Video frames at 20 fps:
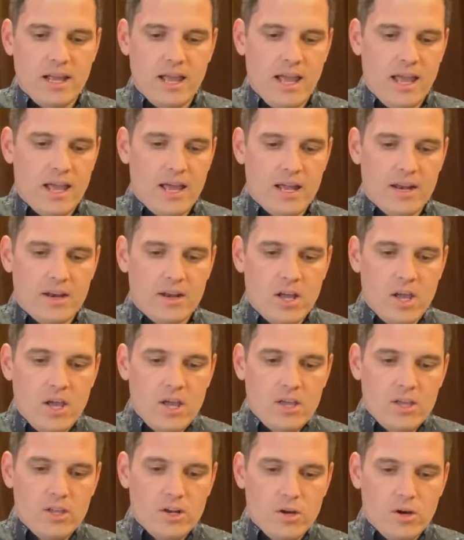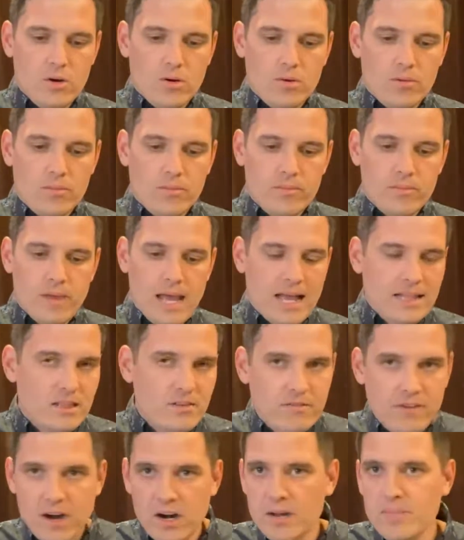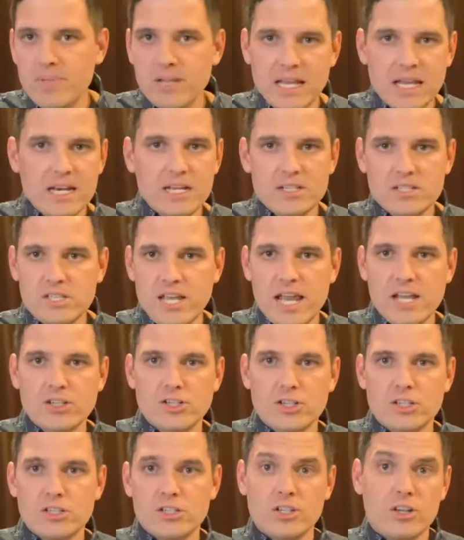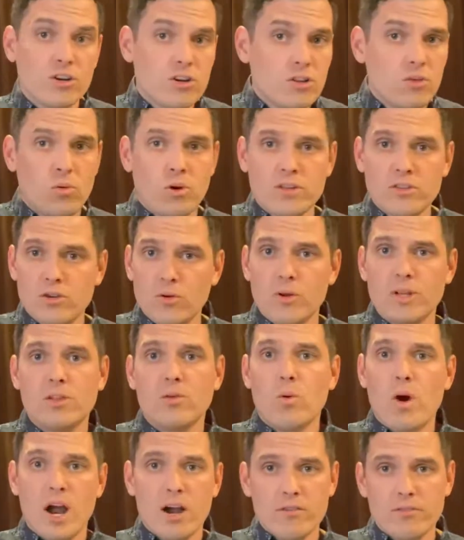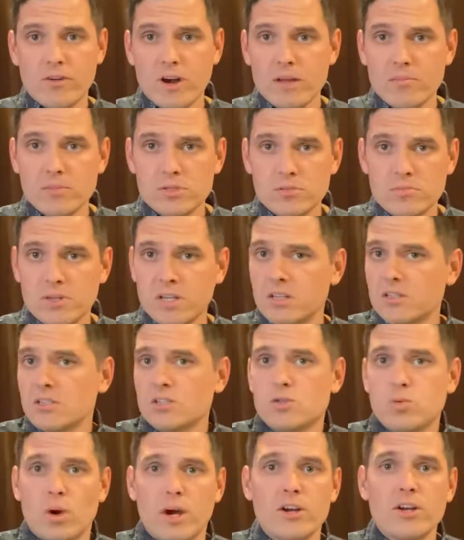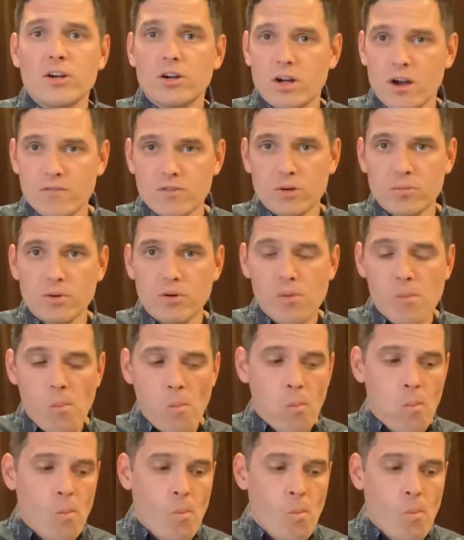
And, you know, at the very beginning stages, you're the one doing the wireframes because it's where you're comfortable.